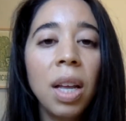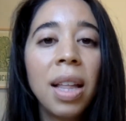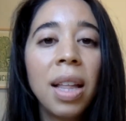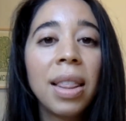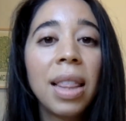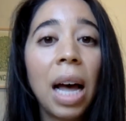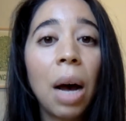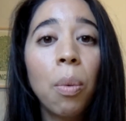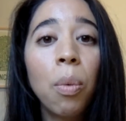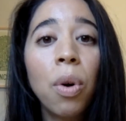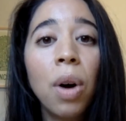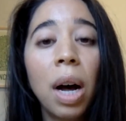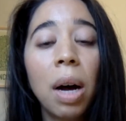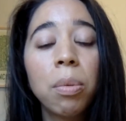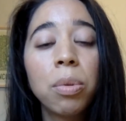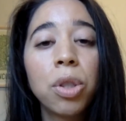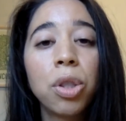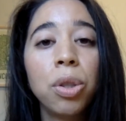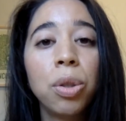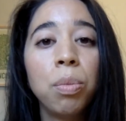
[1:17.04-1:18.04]
That will
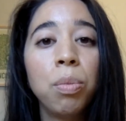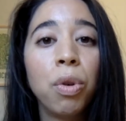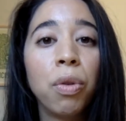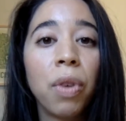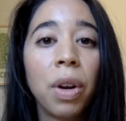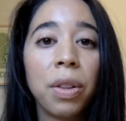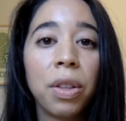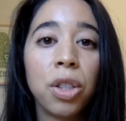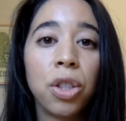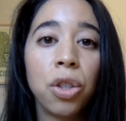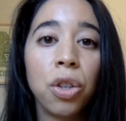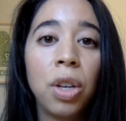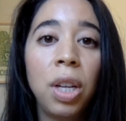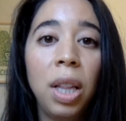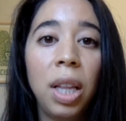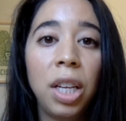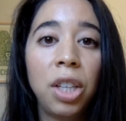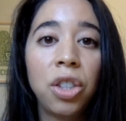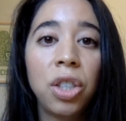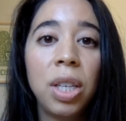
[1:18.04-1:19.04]
help to move around the
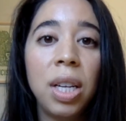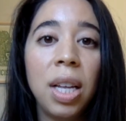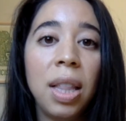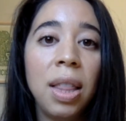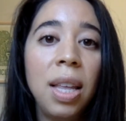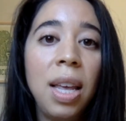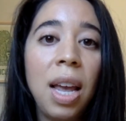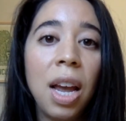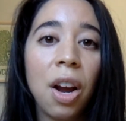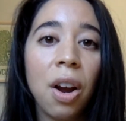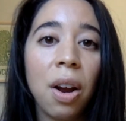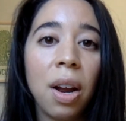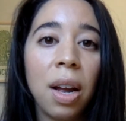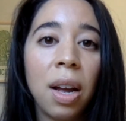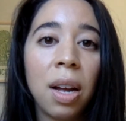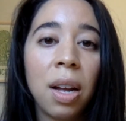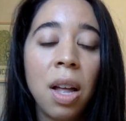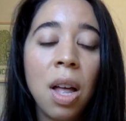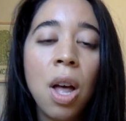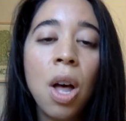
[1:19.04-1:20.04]
circulation in the area,
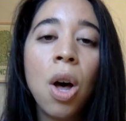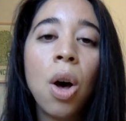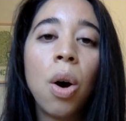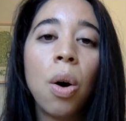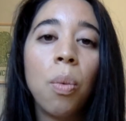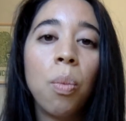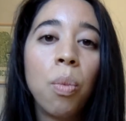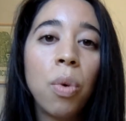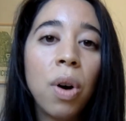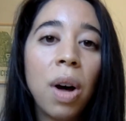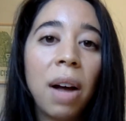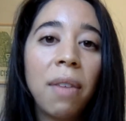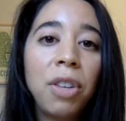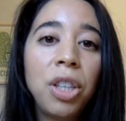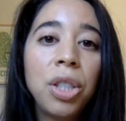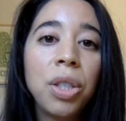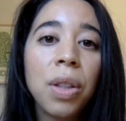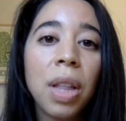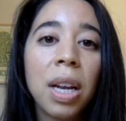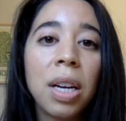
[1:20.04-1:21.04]
and we'll have you
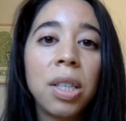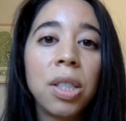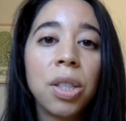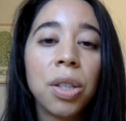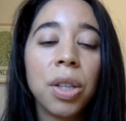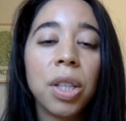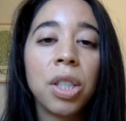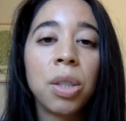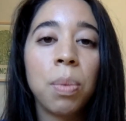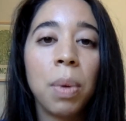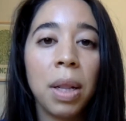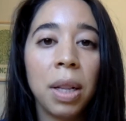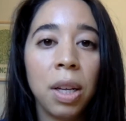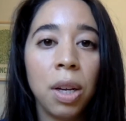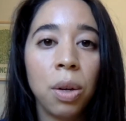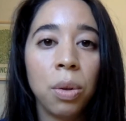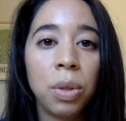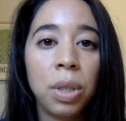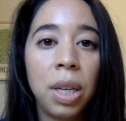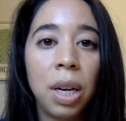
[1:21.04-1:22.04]
do that until the swelling
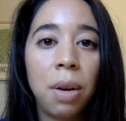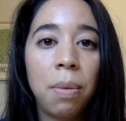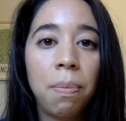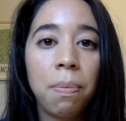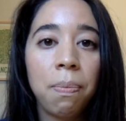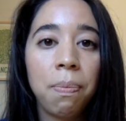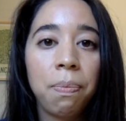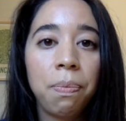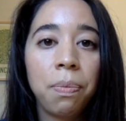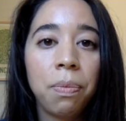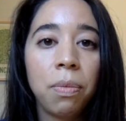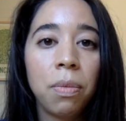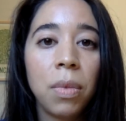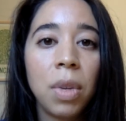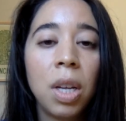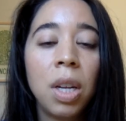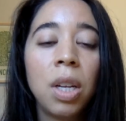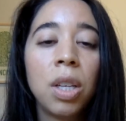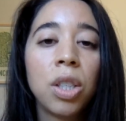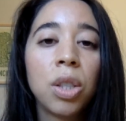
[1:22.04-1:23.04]
goes down.
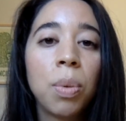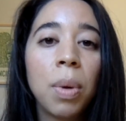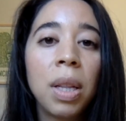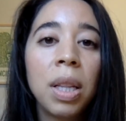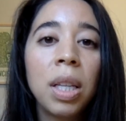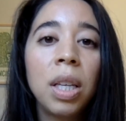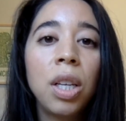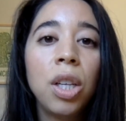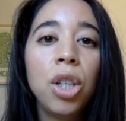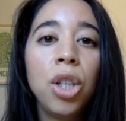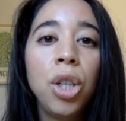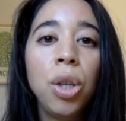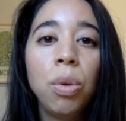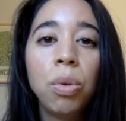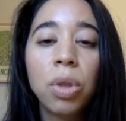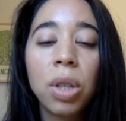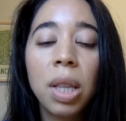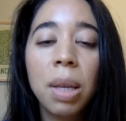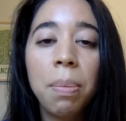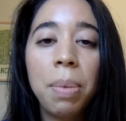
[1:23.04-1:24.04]
Swelling
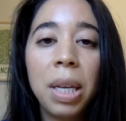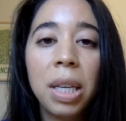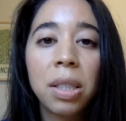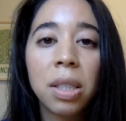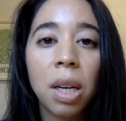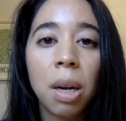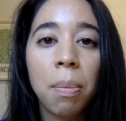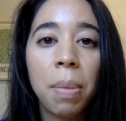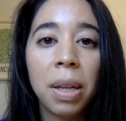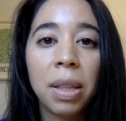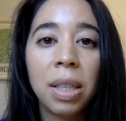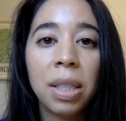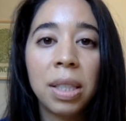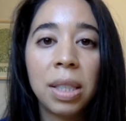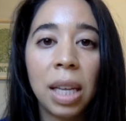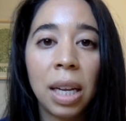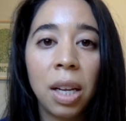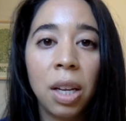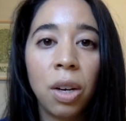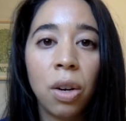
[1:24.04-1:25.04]
usually peaks on about the
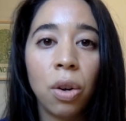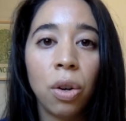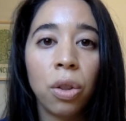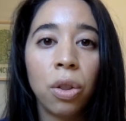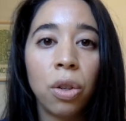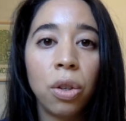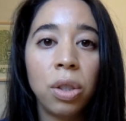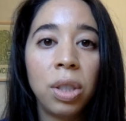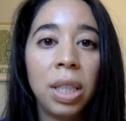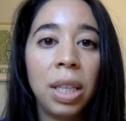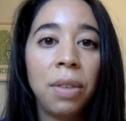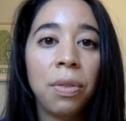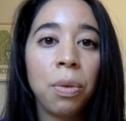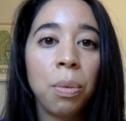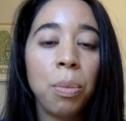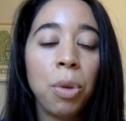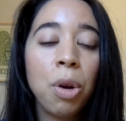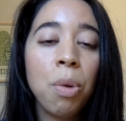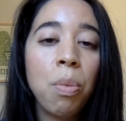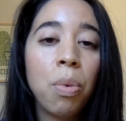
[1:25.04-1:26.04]
second or third day from
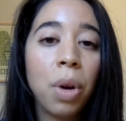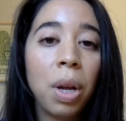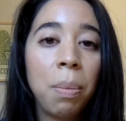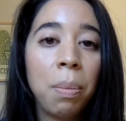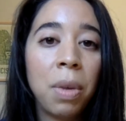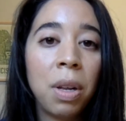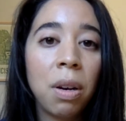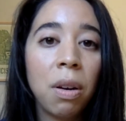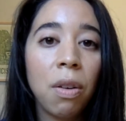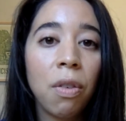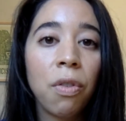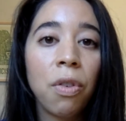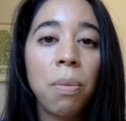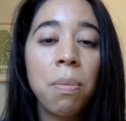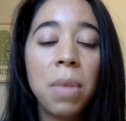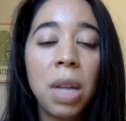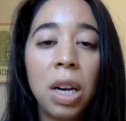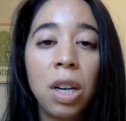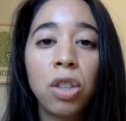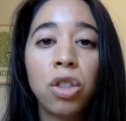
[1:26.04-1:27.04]
your appointment. From
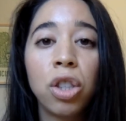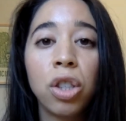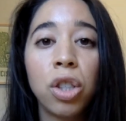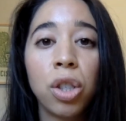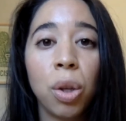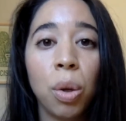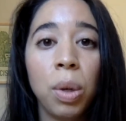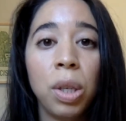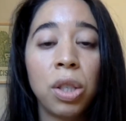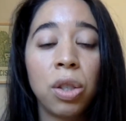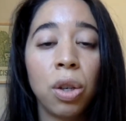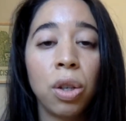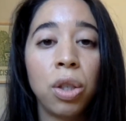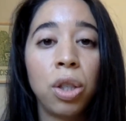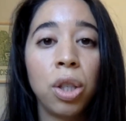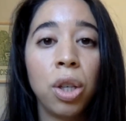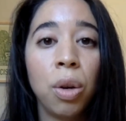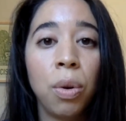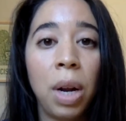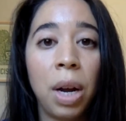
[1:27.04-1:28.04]
then, it should slowly start to
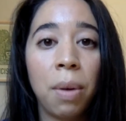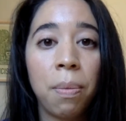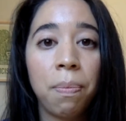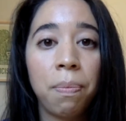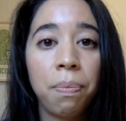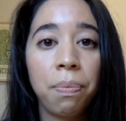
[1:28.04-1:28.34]
go down.